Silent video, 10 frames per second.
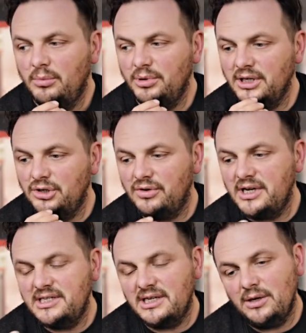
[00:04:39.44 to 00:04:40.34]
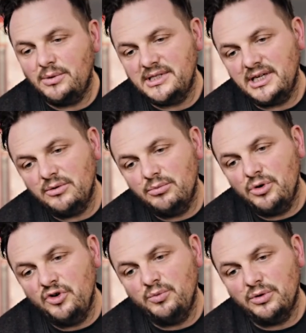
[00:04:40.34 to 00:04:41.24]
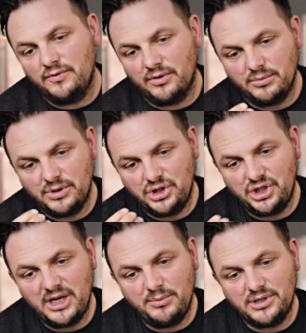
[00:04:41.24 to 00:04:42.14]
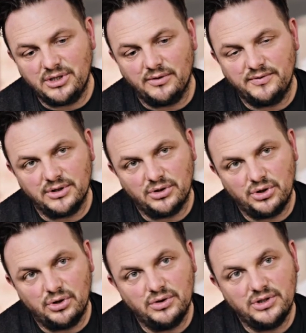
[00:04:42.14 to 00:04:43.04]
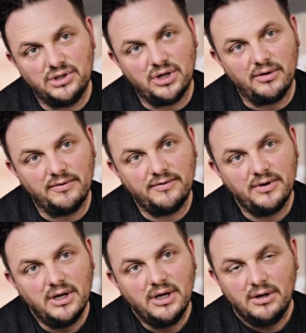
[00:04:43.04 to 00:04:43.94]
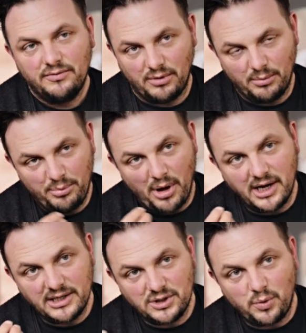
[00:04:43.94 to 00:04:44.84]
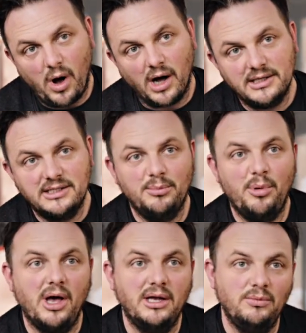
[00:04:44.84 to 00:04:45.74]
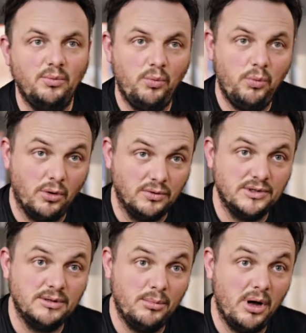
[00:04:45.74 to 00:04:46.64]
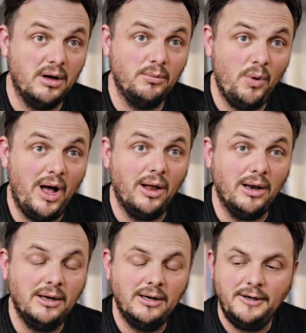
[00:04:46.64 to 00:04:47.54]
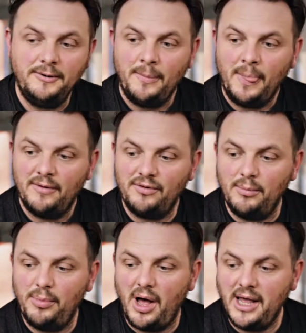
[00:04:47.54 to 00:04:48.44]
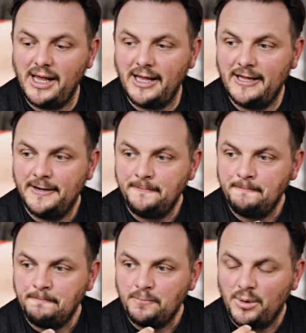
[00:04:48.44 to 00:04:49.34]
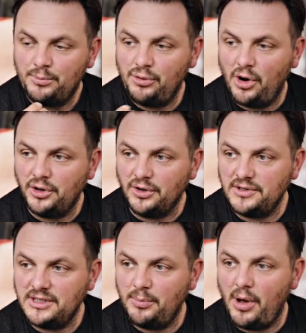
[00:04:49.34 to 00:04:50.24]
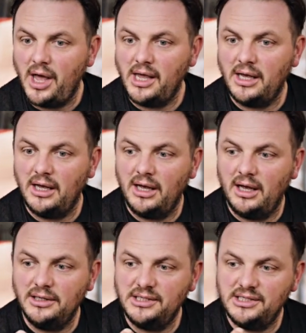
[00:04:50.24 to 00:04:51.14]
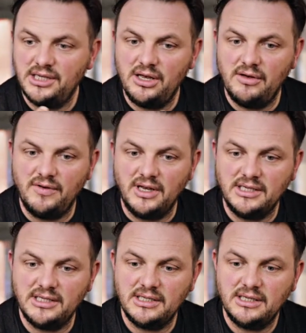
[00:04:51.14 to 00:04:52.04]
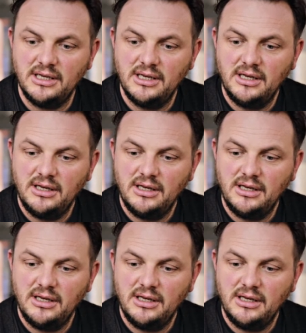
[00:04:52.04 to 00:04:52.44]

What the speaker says: But increasingly we're seeing a movement from cheap stuff to good stuff. From buying twice to buying once and buying well. From buying products to buying a service.